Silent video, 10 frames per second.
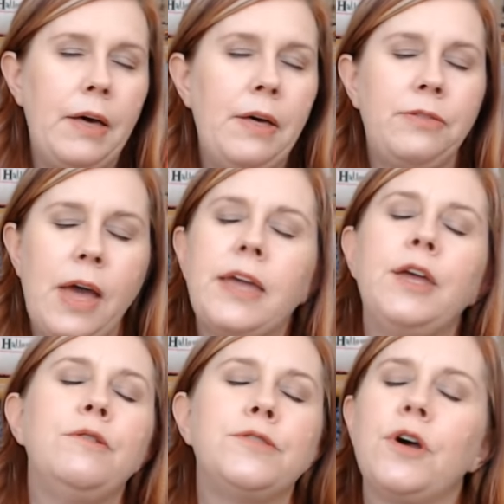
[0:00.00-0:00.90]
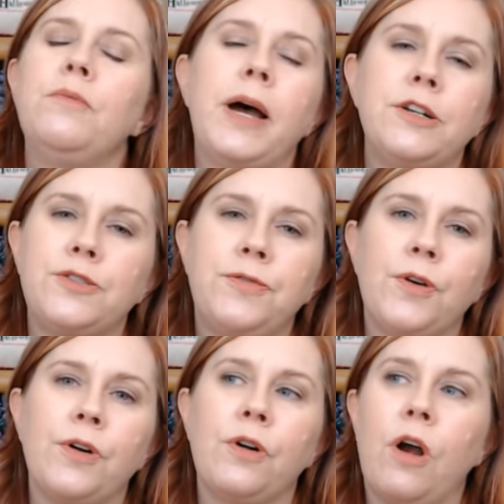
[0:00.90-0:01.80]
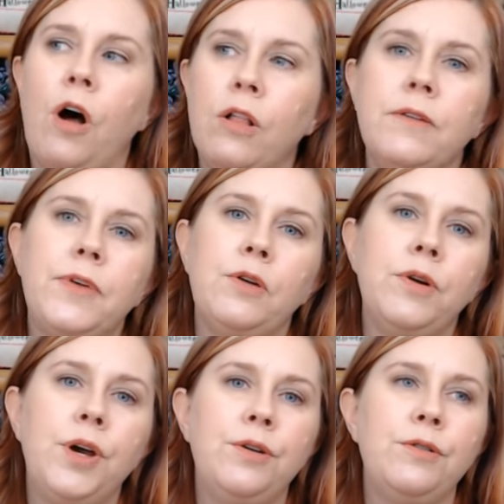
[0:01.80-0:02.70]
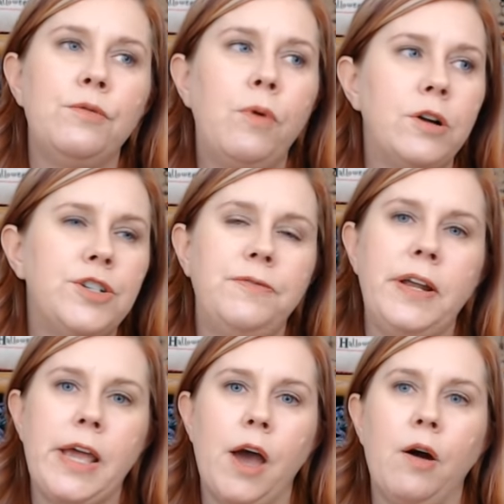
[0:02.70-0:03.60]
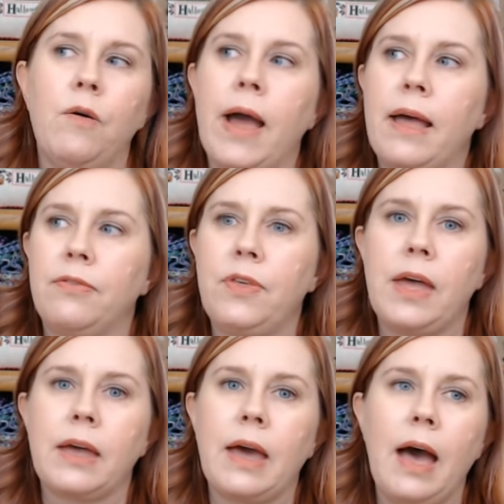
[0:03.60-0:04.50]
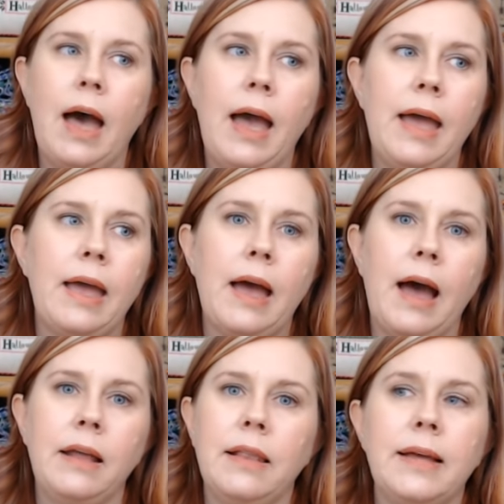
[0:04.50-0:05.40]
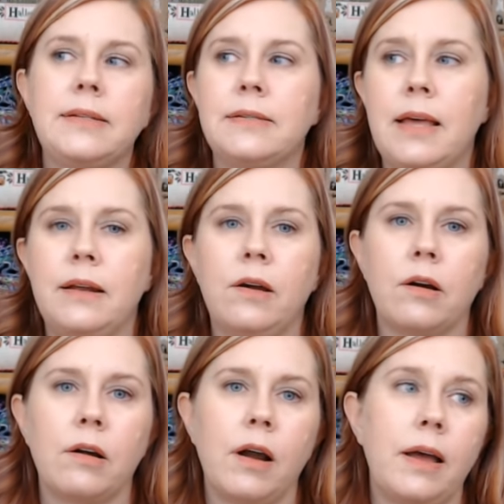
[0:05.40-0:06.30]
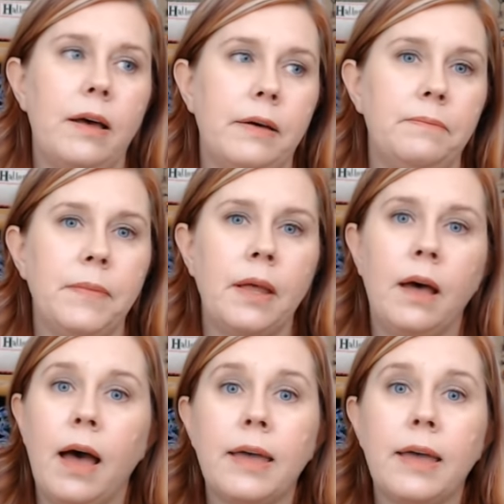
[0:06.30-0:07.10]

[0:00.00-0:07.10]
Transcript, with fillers: Thank you so much for all of you who watch a video and think I, I'd like to send her um, a